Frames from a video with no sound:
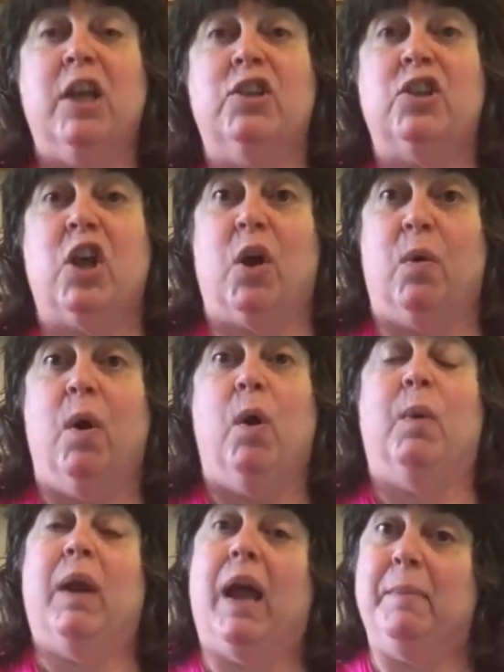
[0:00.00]
So,
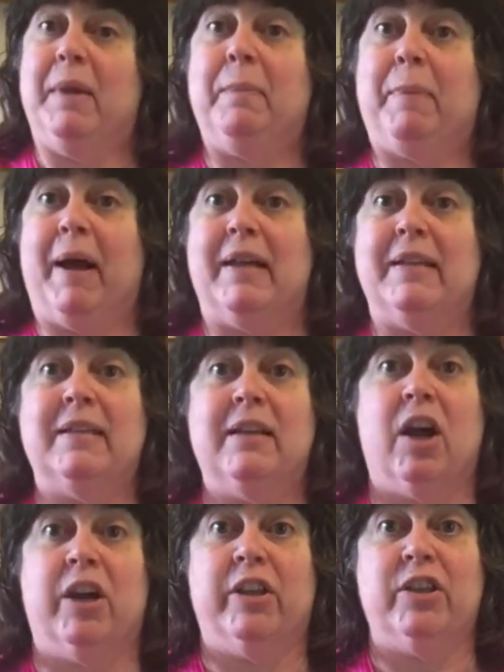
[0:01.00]
when I make
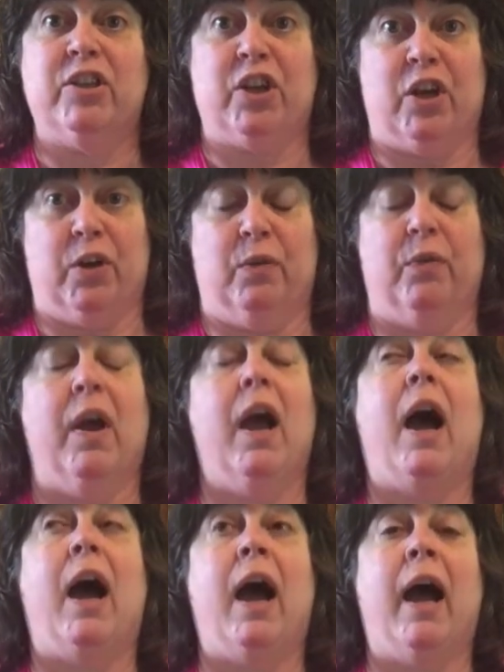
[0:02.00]
pasta on the stove,
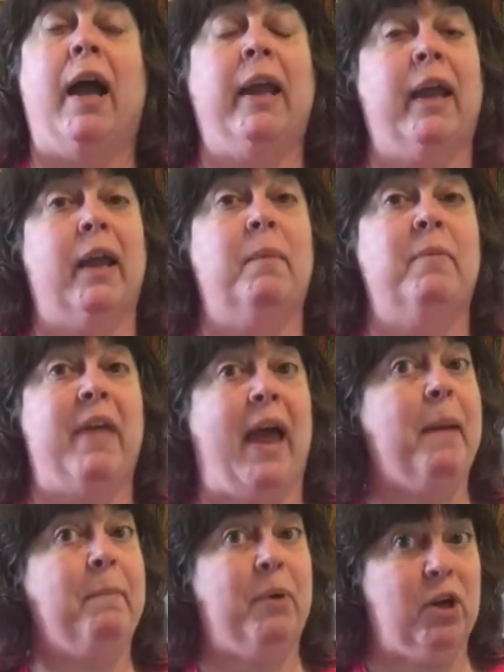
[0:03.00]
I am
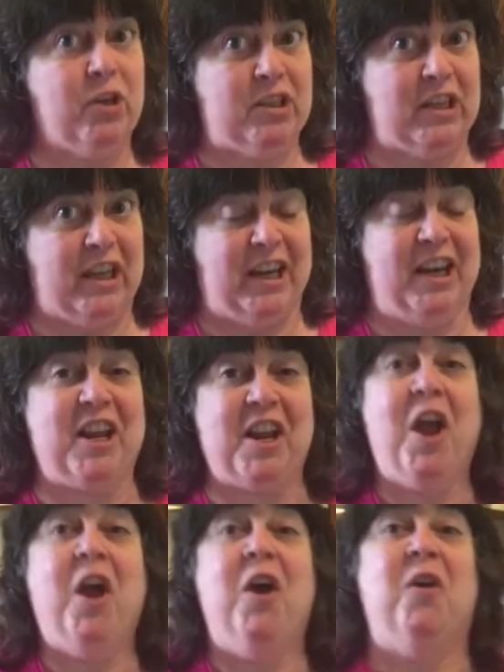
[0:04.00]
that
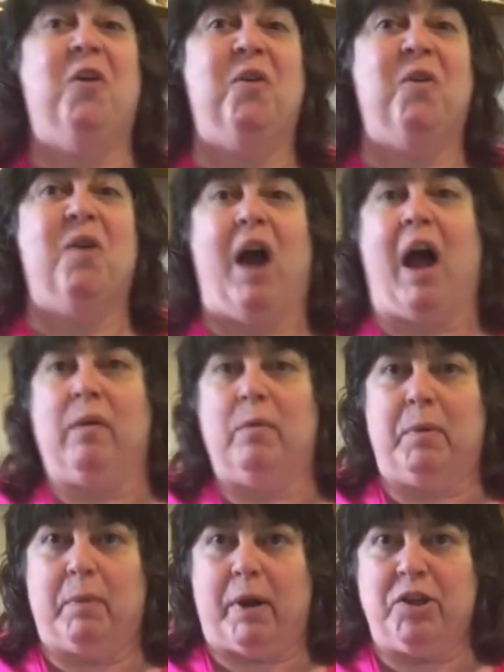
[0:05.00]
person who I will
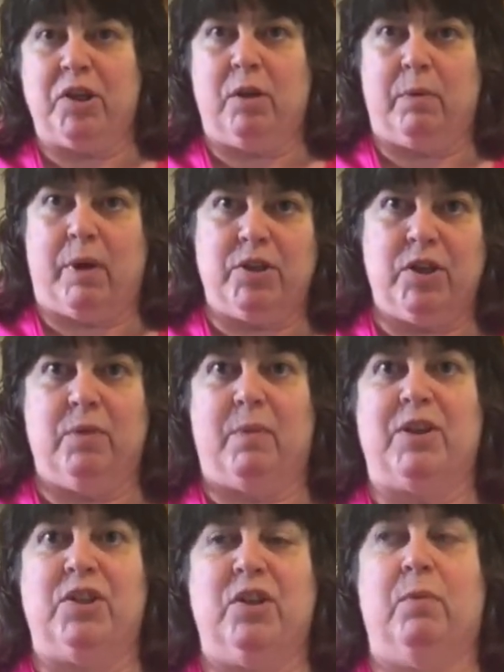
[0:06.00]
be watching it,
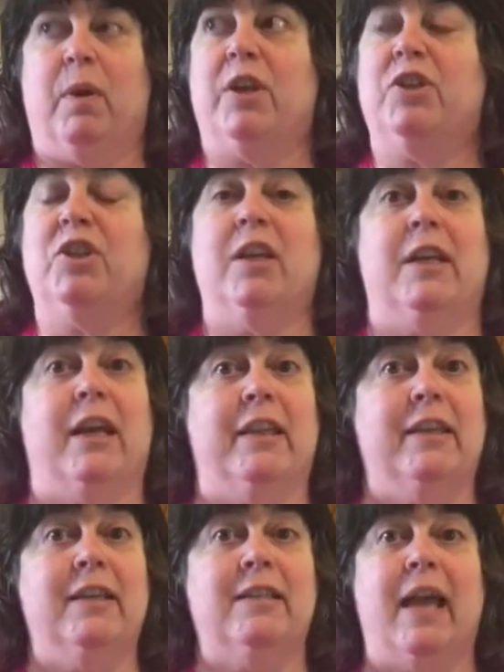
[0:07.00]

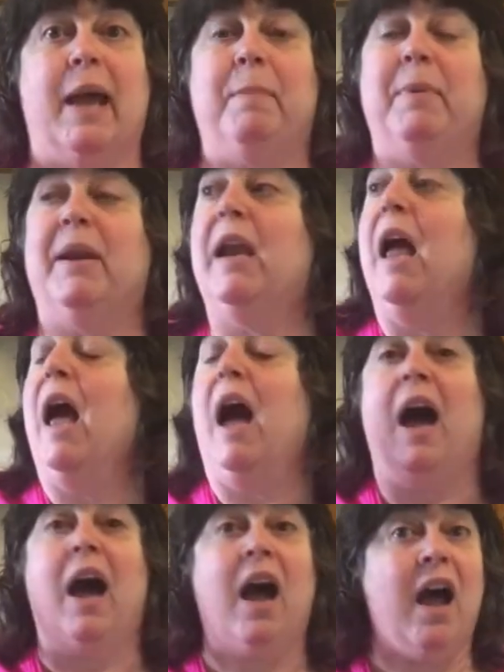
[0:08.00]
nothing is happening.
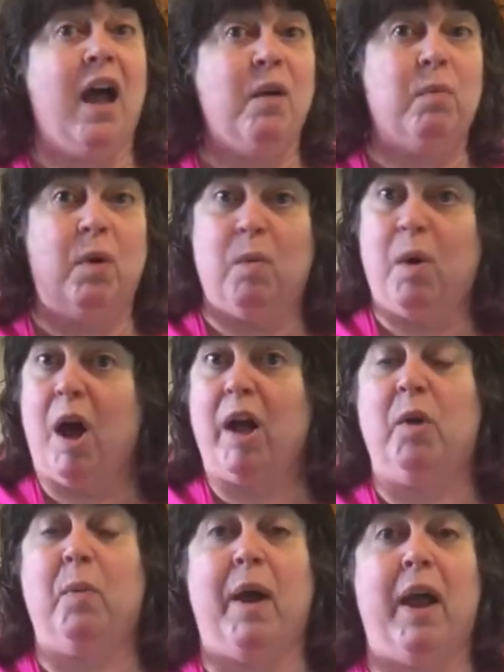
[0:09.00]
I will
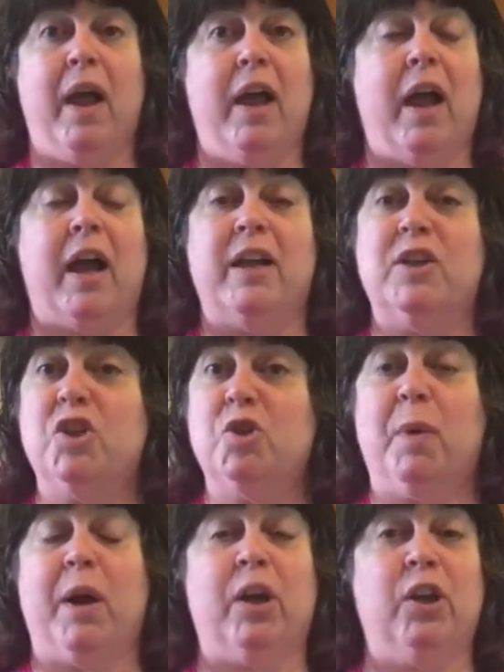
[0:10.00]
walk away, I
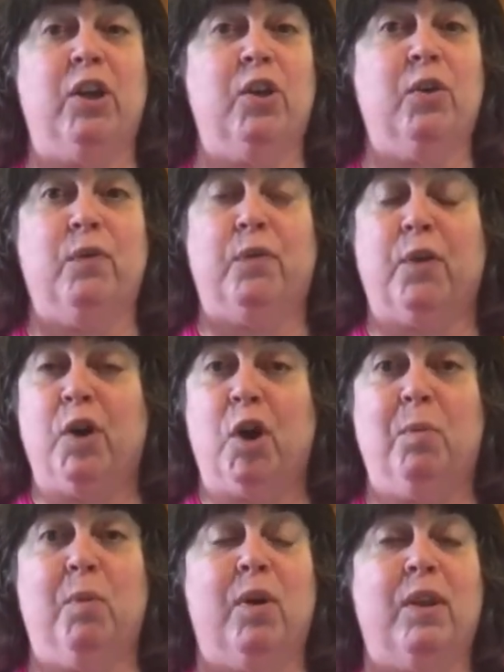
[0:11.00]
swear to you, for
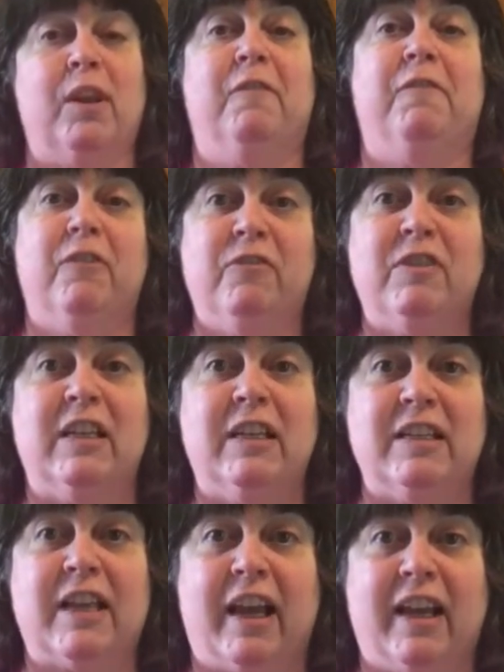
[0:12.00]
no more than
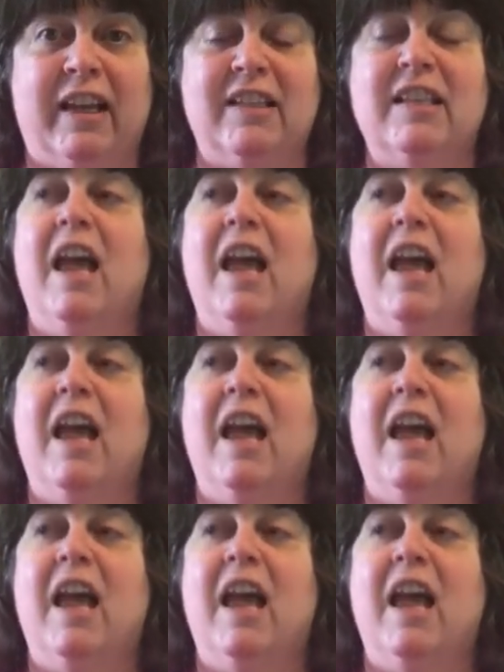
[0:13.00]
15 seconds,